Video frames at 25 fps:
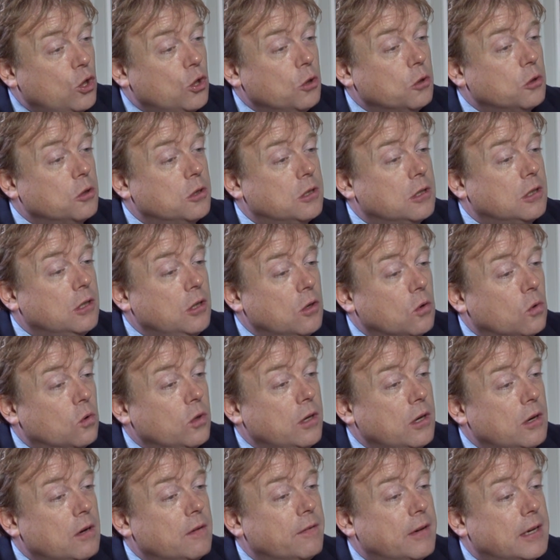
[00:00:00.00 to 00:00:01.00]
good
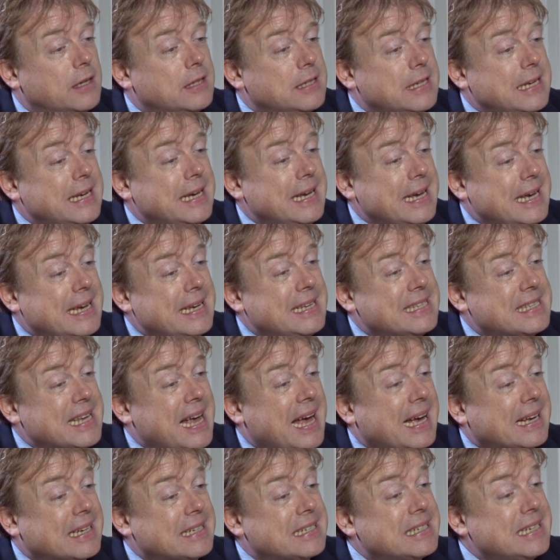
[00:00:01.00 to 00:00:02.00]
your university is
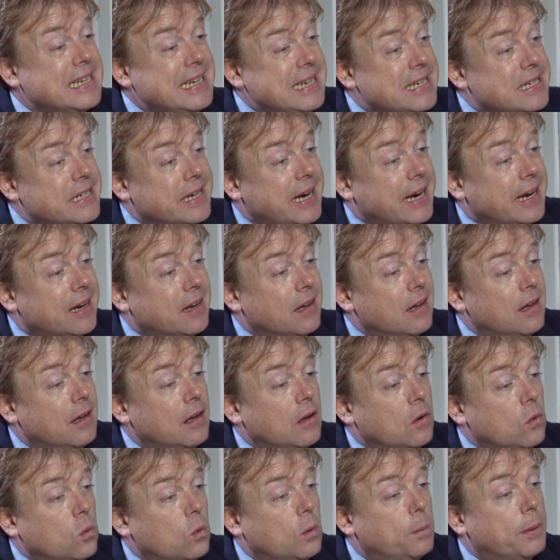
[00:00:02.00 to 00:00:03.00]
at teaching
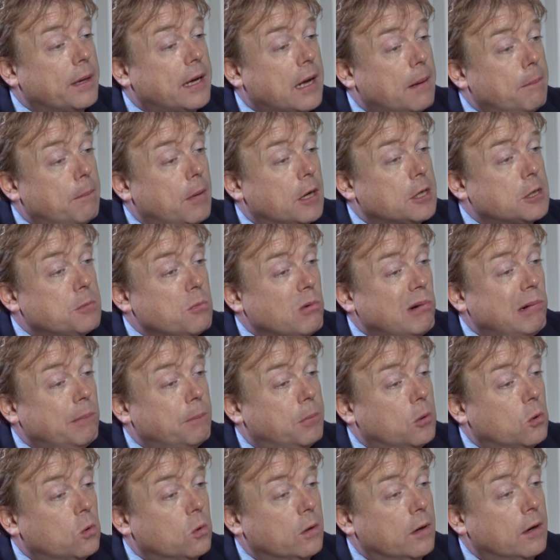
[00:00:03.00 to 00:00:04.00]
will become much more
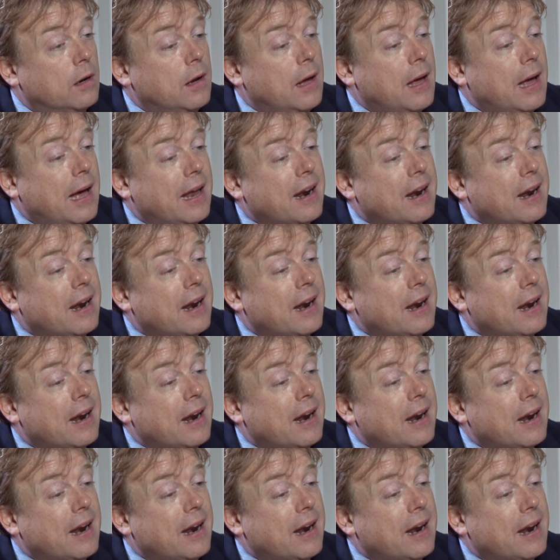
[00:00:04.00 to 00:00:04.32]
important.